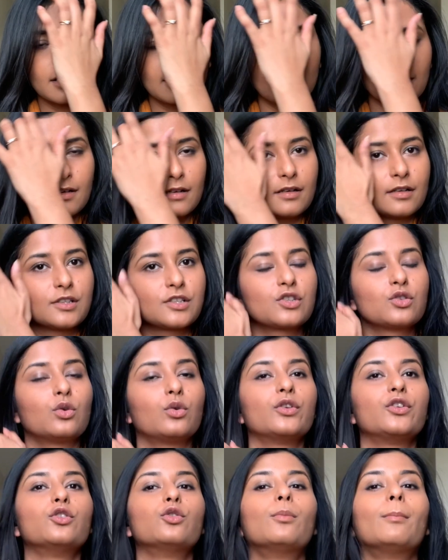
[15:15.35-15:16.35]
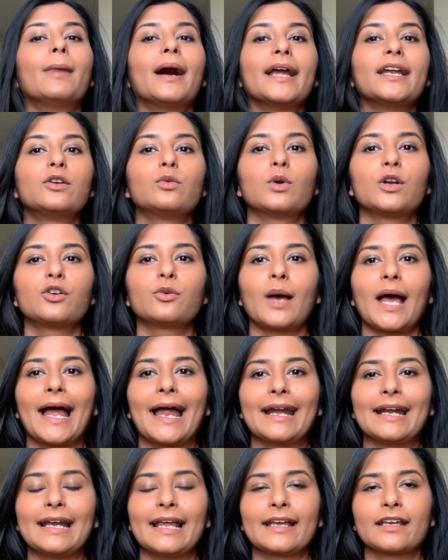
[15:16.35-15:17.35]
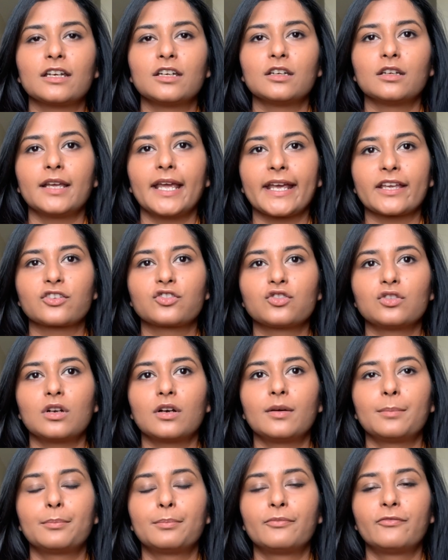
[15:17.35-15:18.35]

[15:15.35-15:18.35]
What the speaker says: so you might want to add like an extra